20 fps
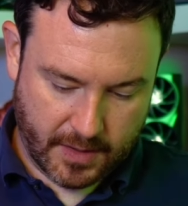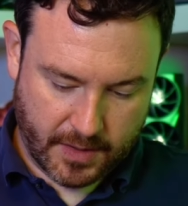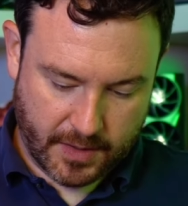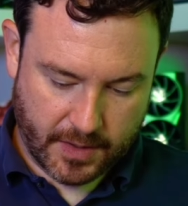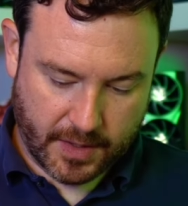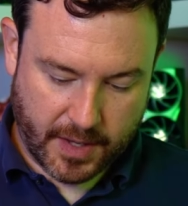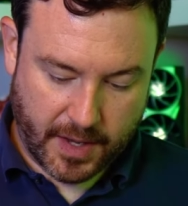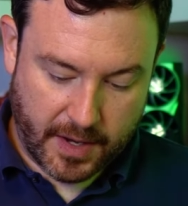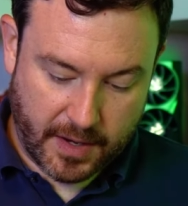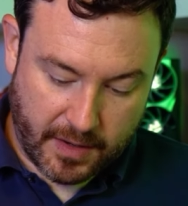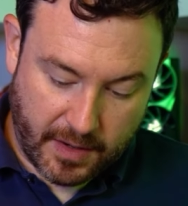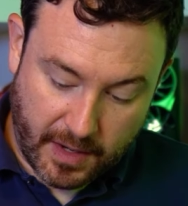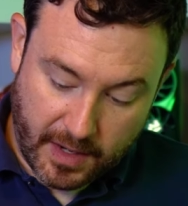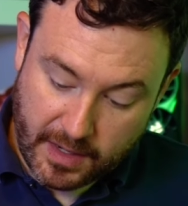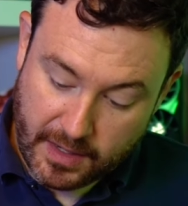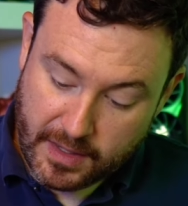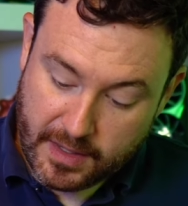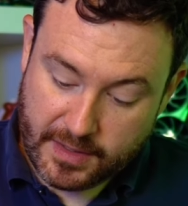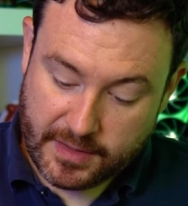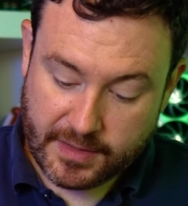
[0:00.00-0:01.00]
Okay,
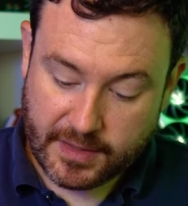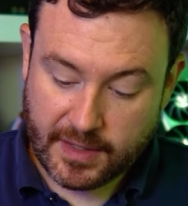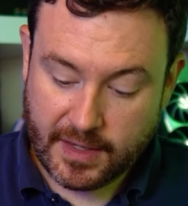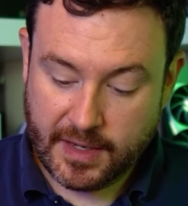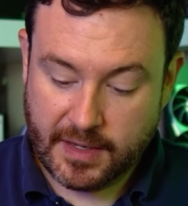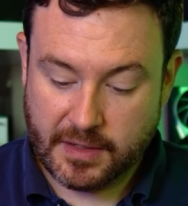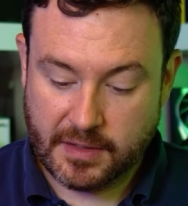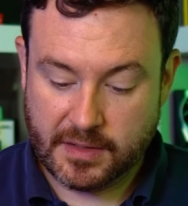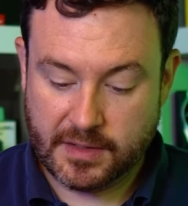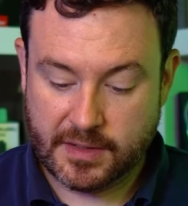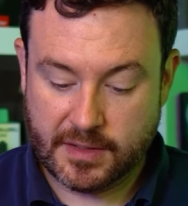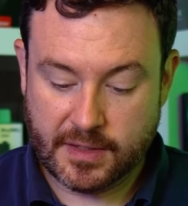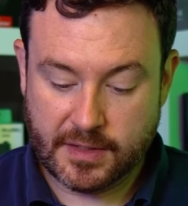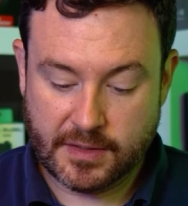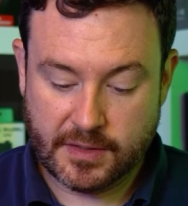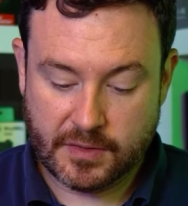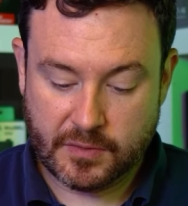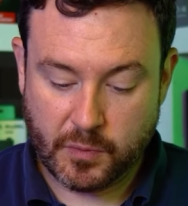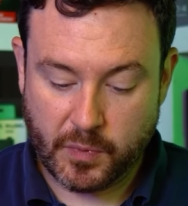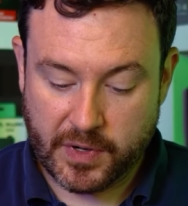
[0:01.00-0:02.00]
in this
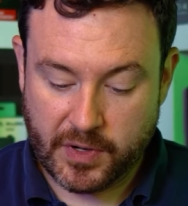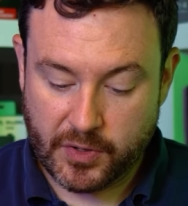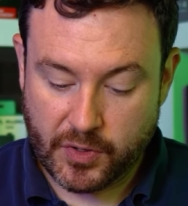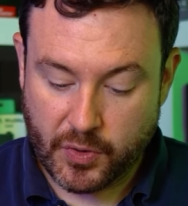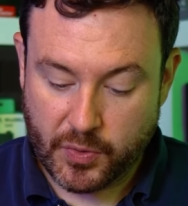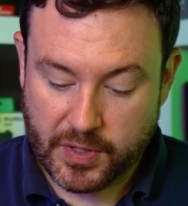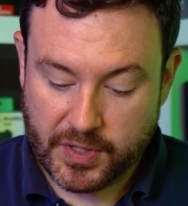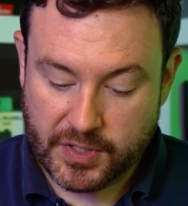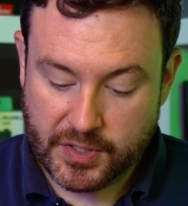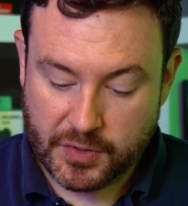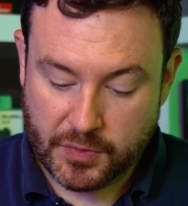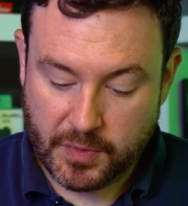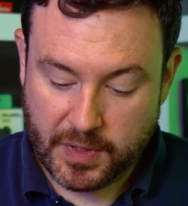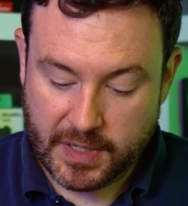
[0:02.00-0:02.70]
instance, we are going to